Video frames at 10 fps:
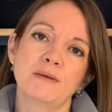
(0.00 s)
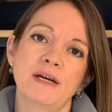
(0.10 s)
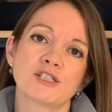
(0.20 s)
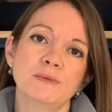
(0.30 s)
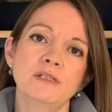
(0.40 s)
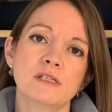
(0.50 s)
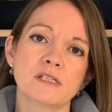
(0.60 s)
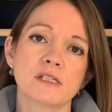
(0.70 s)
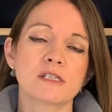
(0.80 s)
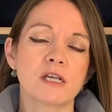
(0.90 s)
measurements.
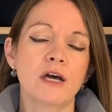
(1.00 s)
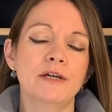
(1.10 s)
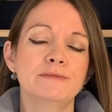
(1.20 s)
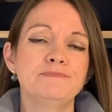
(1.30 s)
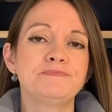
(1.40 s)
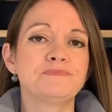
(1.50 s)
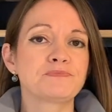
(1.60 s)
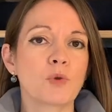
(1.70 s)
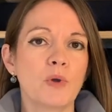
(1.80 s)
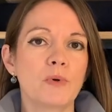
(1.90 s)
So
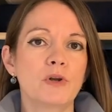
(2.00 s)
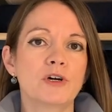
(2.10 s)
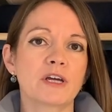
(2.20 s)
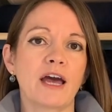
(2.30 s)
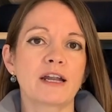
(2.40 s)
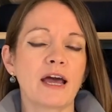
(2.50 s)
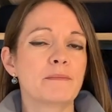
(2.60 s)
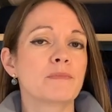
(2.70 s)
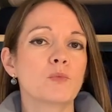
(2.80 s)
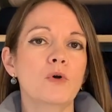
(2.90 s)
we will look at
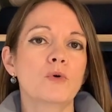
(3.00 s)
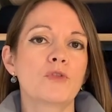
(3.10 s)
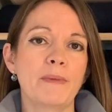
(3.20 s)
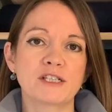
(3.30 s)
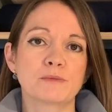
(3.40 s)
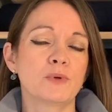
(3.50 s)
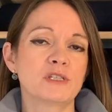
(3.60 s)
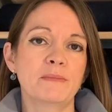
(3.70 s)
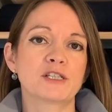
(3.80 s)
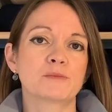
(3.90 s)
what all the body
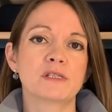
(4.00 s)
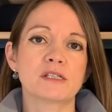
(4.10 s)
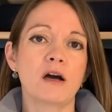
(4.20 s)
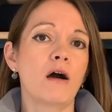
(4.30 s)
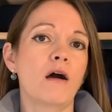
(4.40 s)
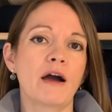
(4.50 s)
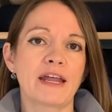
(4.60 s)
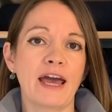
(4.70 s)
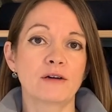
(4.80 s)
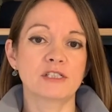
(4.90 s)
measurements are and
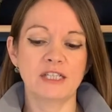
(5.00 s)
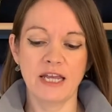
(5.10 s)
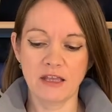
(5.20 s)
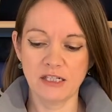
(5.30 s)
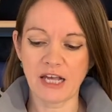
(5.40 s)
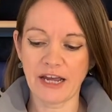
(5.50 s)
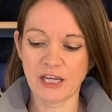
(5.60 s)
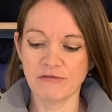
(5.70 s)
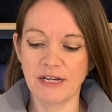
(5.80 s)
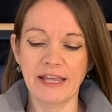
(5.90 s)
how to take those
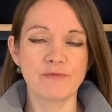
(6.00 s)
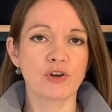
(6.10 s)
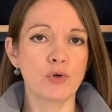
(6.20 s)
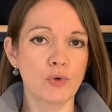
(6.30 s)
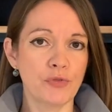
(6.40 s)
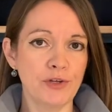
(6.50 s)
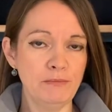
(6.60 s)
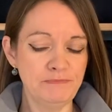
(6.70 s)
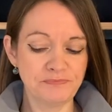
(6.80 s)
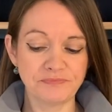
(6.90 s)
accurately and record them.
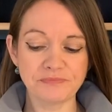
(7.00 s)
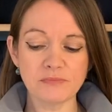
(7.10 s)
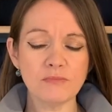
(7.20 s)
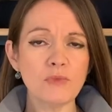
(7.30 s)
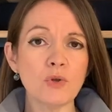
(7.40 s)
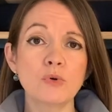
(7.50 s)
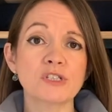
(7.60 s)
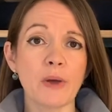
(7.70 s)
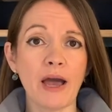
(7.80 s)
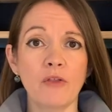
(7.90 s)
Also
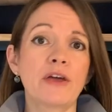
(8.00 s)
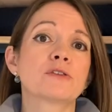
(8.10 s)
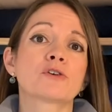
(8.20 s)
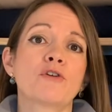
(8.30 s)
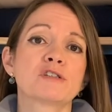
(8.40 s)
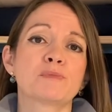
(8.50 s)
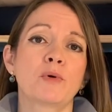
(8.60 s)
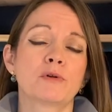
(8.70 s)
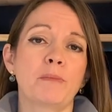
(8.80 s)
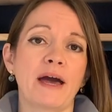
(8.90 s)
how those
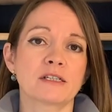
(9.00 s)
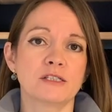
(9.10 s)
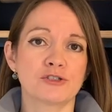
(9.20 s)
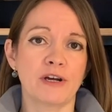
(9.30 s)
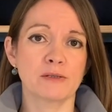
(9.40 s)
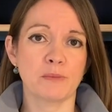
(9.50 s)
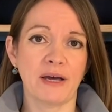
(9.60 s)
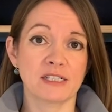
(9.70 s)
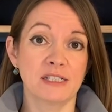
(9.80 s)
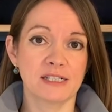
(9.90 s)
correspond back to the trouser
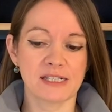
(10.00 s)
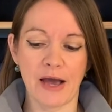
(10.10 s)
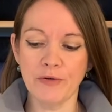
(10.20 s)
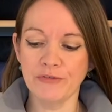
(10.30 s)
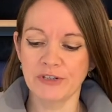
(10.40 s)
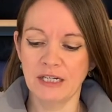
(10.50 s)
pattern itself.